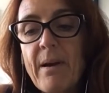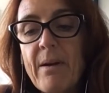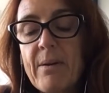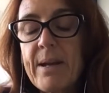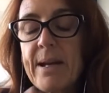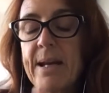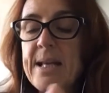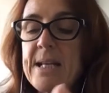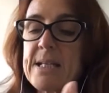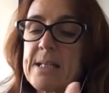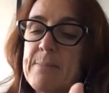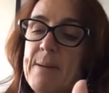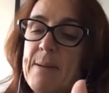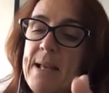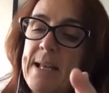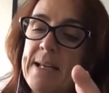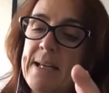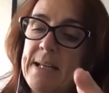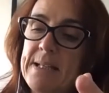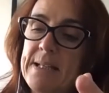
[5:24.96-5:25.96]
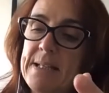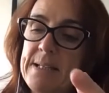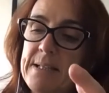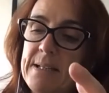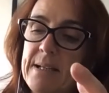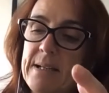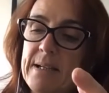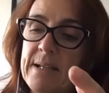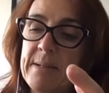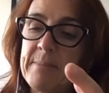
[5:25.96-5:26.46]
can I explain it?
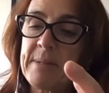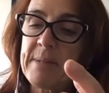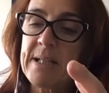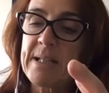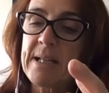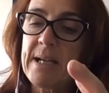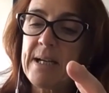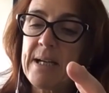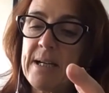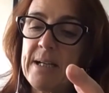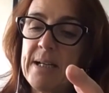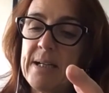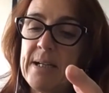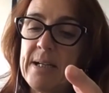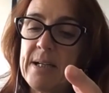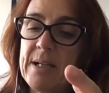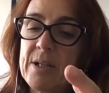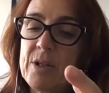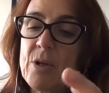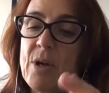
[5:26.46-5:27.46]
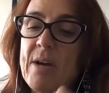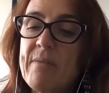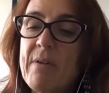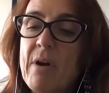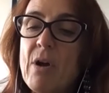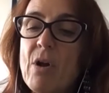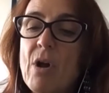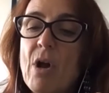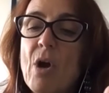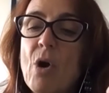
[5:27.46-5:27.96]
You have
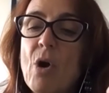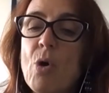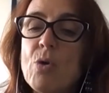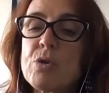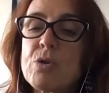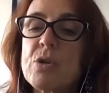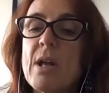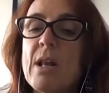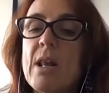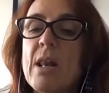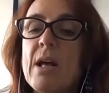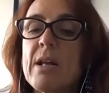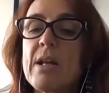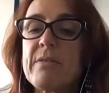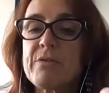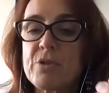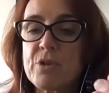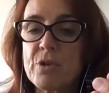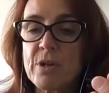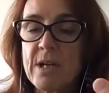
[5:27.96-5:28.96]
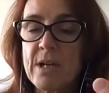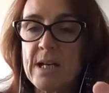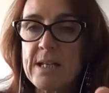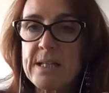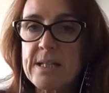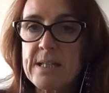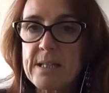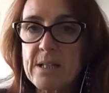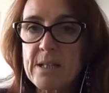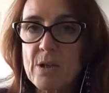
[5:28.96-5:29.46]
also a lot of
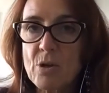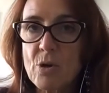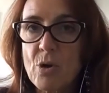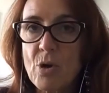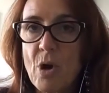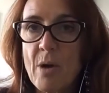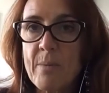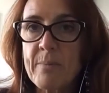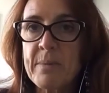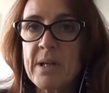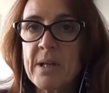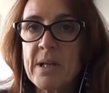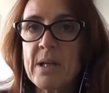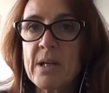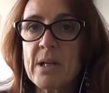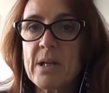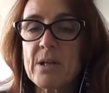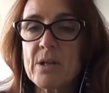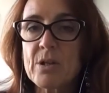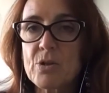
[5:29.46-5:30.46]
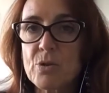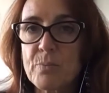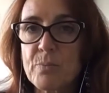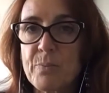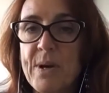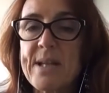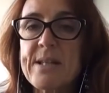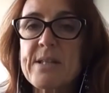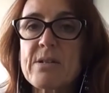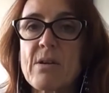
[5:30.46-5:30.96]
journalists coming to
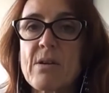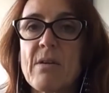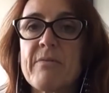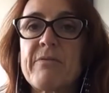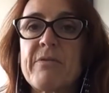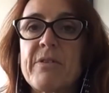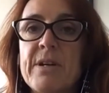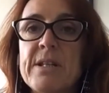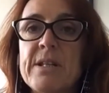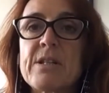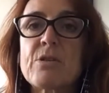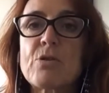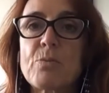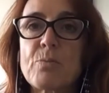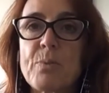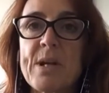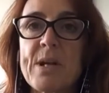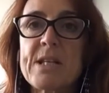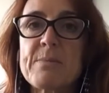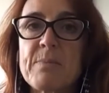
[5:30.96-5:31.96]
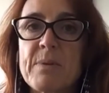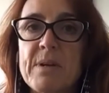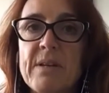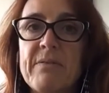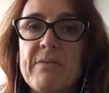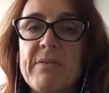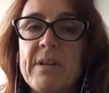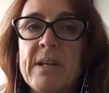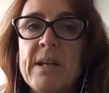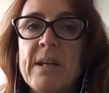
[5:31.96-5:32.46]
press conference, to press
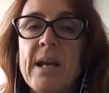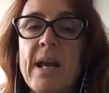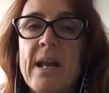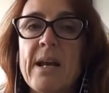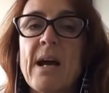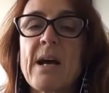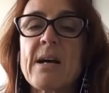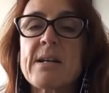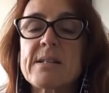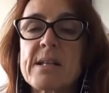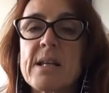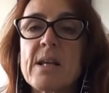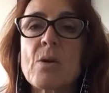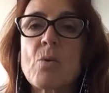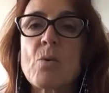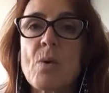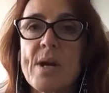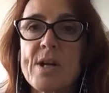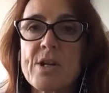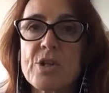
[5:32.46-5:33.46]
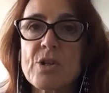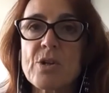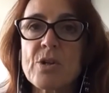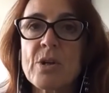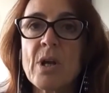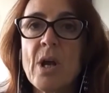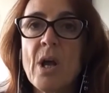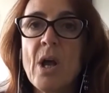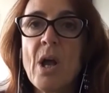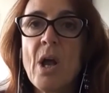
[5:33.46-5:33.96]
briefing and asking
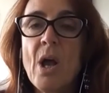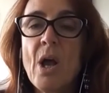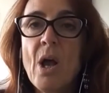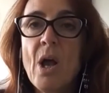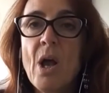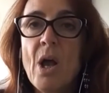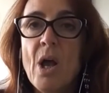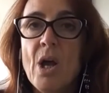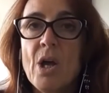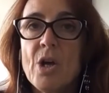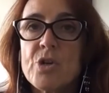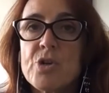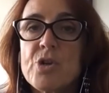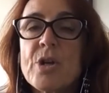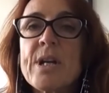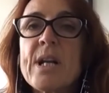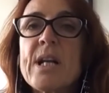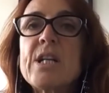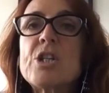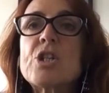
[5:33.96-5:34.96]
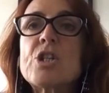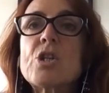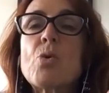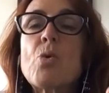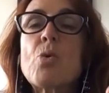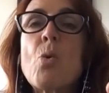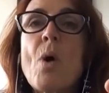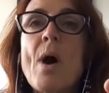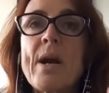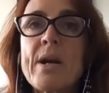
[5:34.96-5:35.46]
questions. Journalists
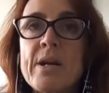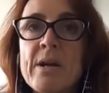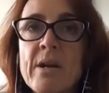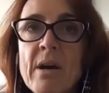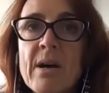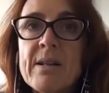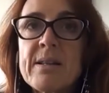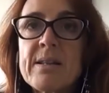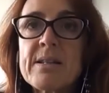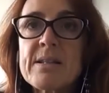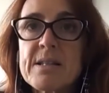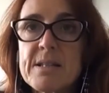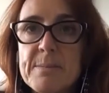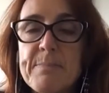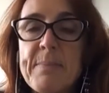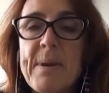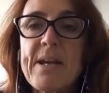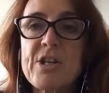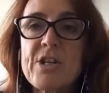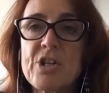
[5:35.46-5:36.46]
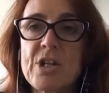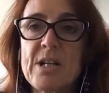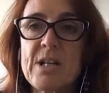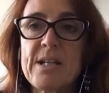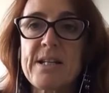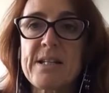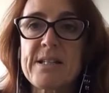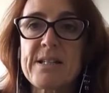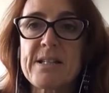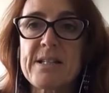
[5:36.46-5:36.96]
who are not
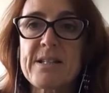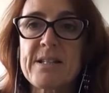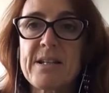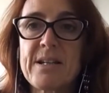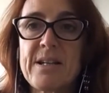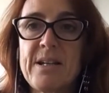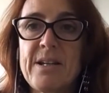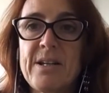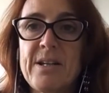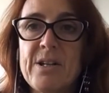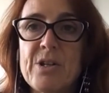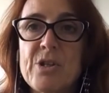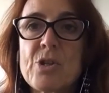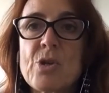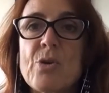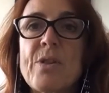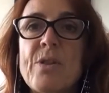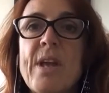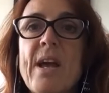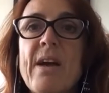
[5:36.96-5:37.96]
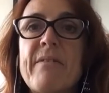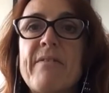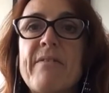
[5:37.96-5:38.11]
specialists. So they